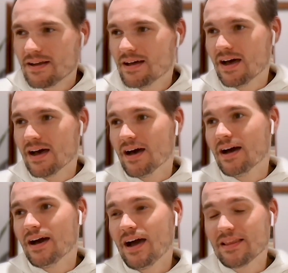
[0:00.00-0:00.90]

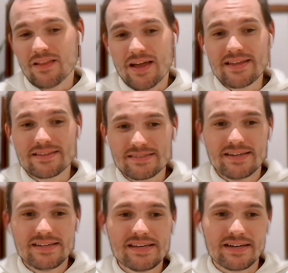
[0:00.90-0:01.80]
I like this
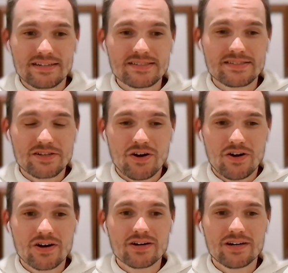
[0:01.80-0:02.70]
idea, because there
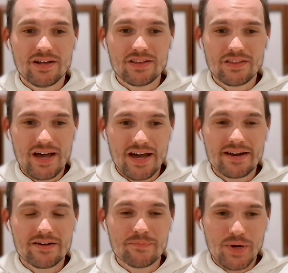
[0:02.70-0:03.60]
are a
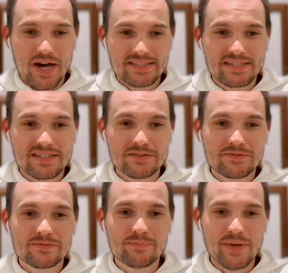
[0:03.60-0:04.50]
lot of
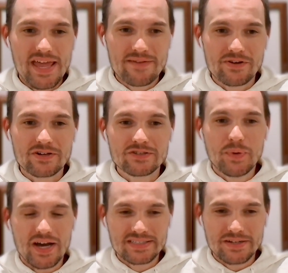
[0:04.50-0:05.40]
positive behaviors,
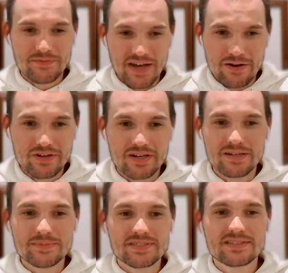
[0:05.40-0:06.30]
positive
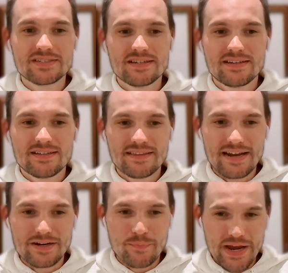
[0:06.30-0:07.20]
outcomes
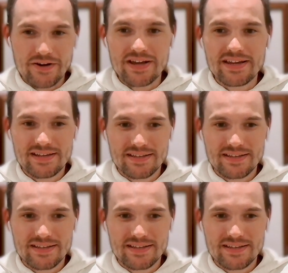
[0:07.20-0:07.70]
that are buried